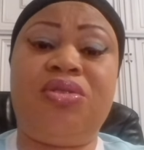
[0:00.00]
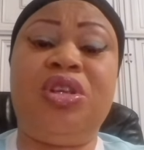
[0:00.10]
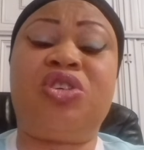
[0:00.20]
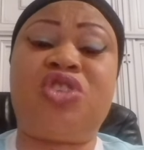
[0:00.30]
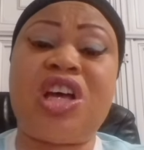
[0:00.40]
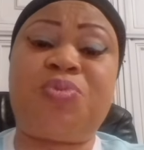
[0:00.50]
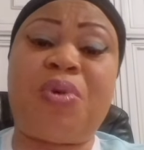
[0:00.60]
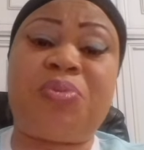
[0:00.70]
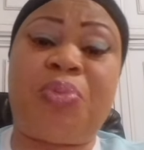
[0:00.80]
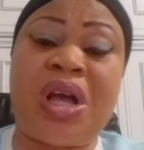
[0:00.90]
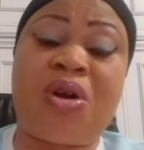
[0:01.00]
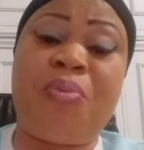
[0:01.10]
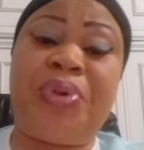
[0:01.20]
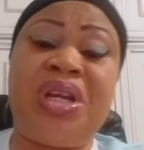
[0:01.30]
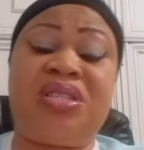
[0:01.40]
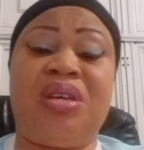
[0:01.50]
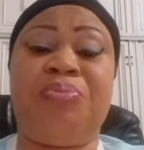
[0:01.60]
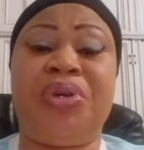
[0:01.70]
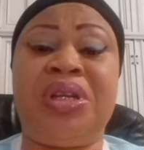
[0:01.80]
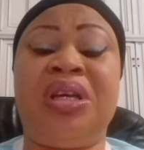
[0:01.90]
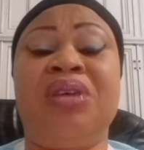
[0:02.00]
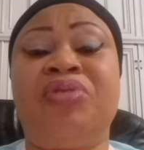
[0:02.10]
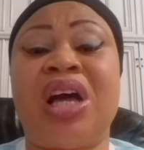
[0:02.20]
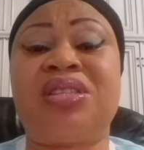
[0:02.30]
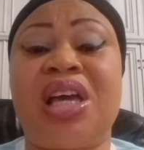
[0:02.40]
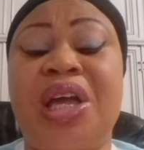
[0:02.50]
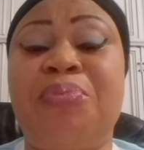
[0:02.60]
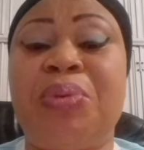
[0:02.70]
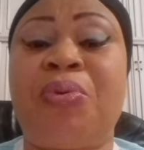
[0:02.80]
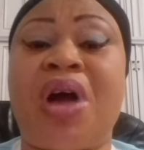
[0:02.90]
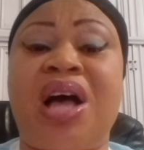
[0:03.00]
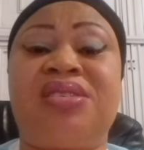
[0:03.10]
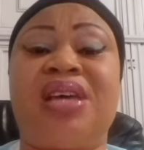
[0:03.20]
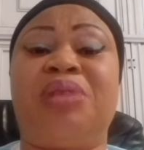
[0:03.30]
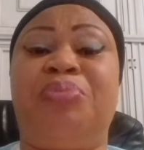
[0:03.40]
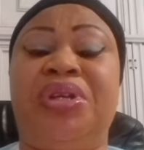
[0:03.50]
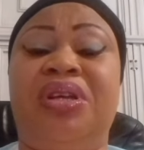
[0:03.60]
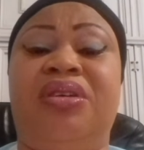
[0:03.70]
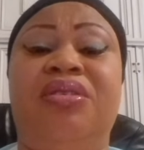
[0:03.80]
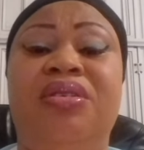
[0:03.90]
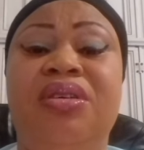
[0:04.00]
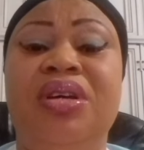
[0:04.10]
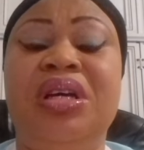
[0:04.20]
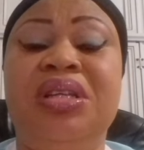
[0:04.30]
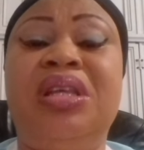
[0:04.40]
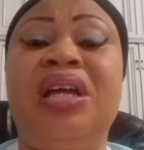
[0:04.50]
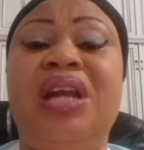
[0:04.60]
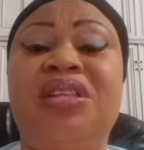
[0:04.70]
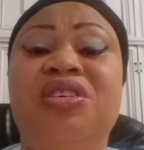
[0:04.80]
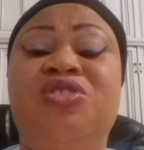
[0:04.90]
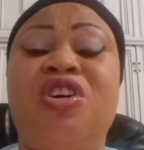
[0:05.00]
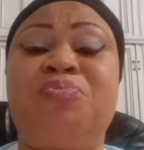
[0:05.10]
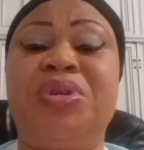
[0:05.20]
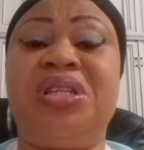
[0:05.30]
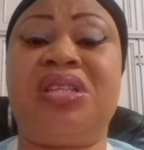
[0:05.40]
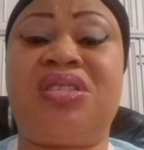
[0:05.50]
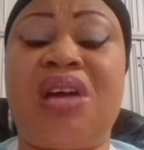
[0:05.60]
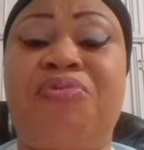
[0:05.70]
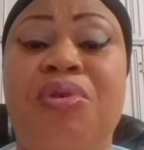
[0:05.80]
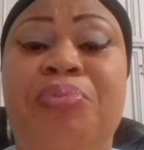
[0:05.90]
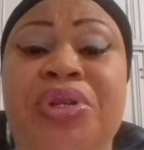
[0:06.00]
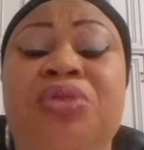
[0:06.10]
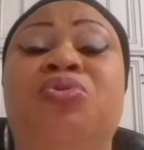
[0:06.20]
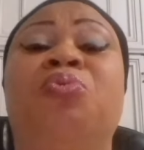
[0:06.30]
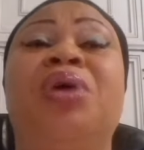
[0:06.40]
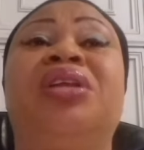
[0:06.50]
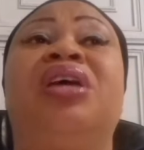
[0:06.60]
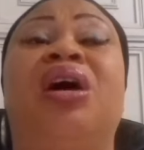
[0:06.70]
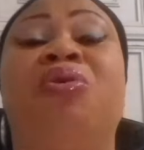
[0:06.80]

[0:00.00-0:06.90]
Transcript: The transport companies in Benin, if they are taking people outside Benin, then let it just be they take from Benin to where they